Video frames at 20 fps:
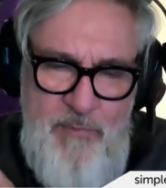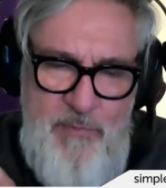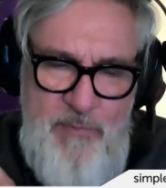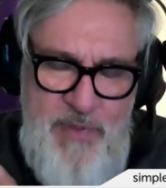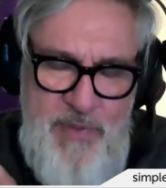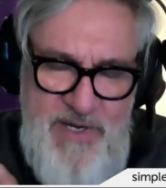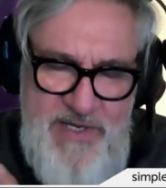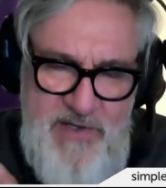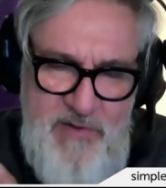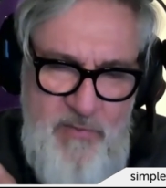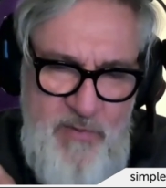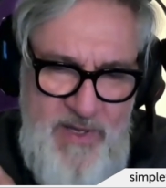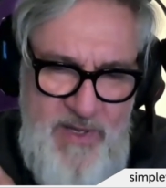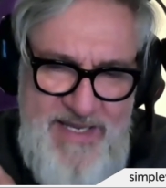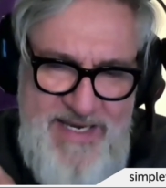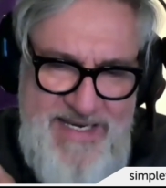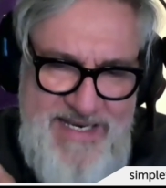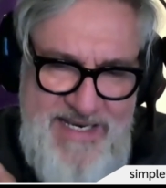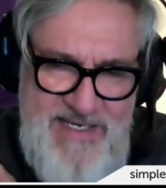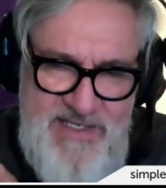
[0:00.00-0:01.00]
but you
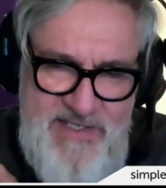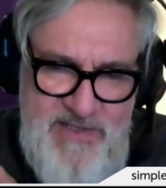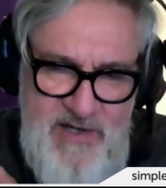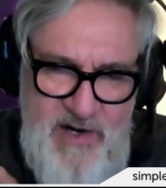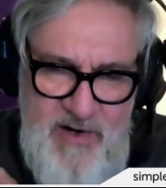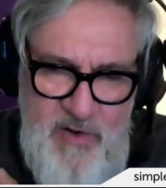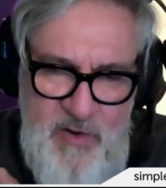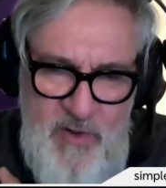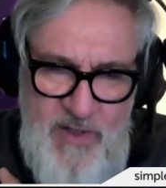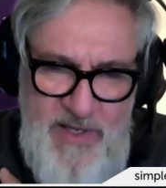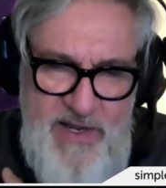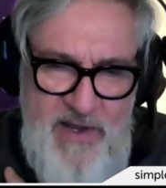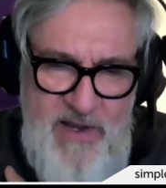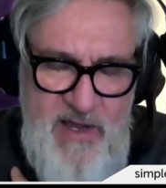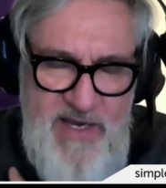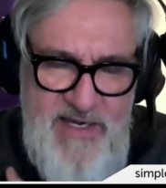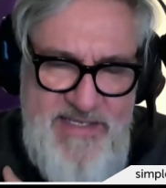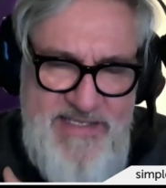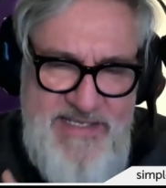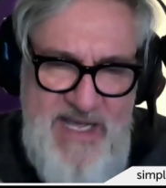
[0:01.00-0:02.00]
really did start early
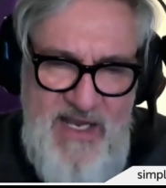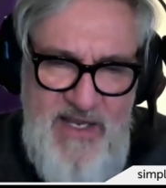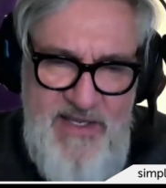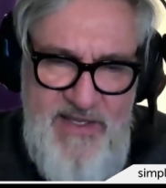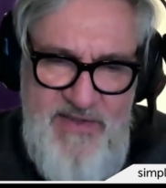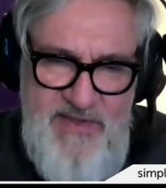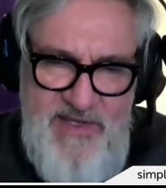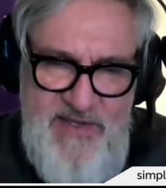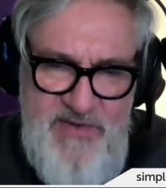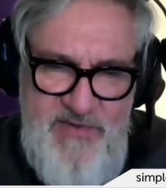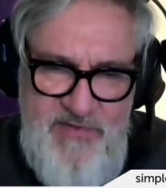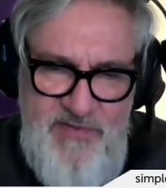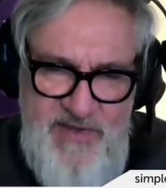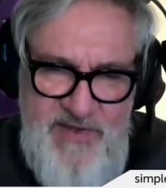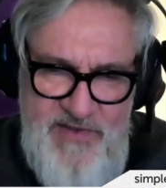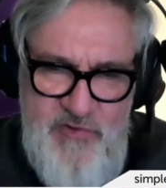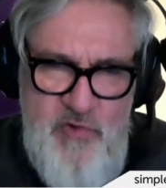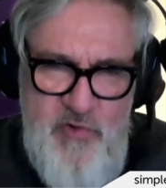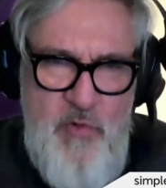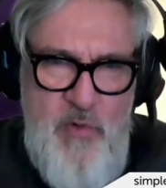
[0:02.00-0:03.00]
on telling these
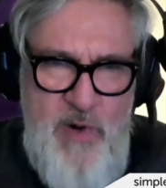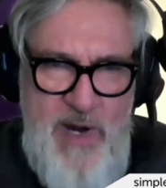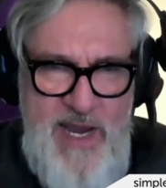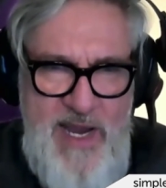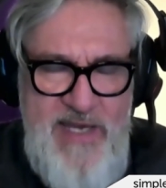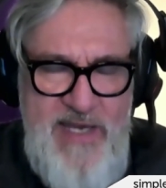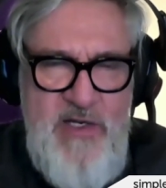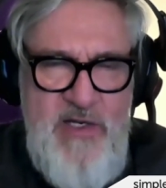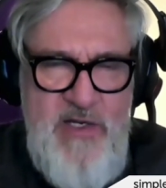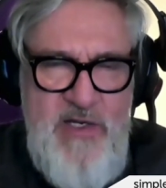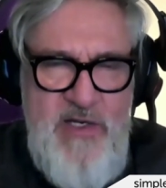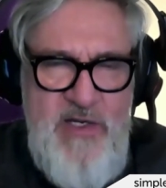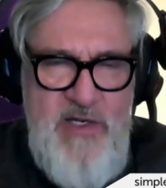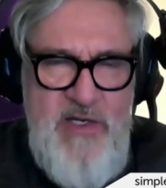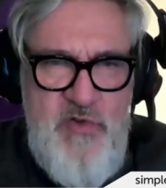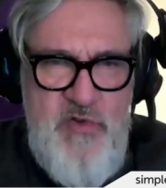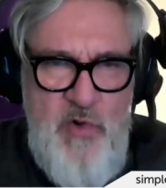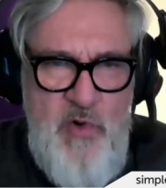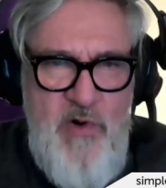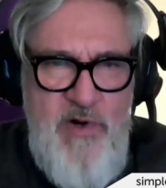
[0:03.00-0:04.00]
these granular
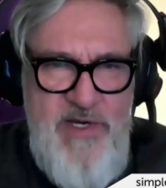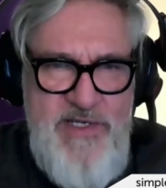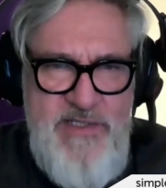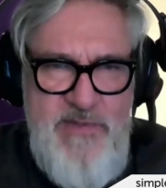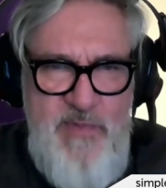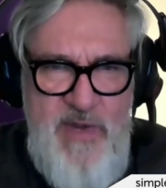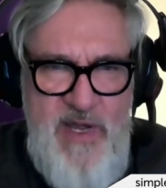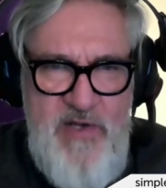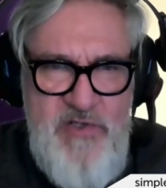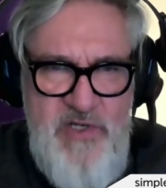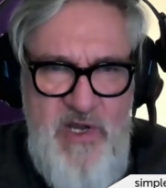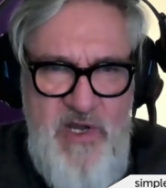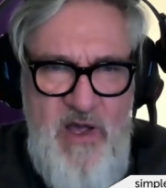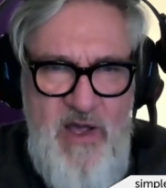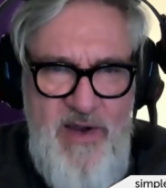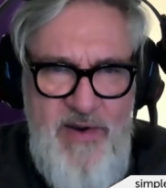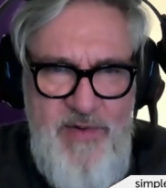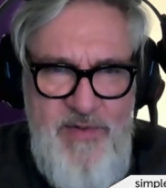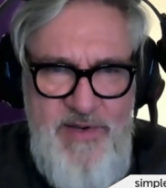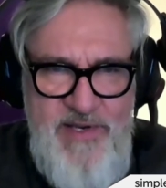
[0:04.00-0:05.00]
stories about
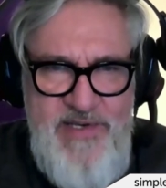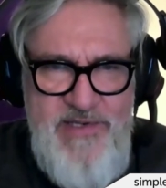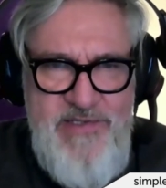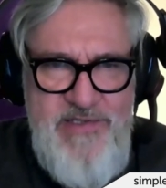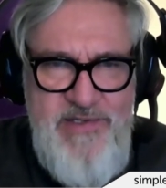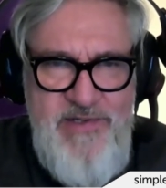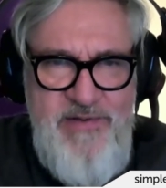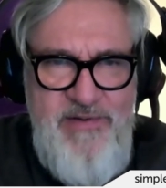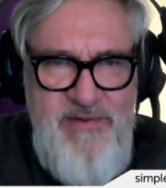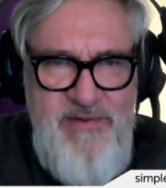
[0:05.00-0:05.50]
Chicago, didn't you?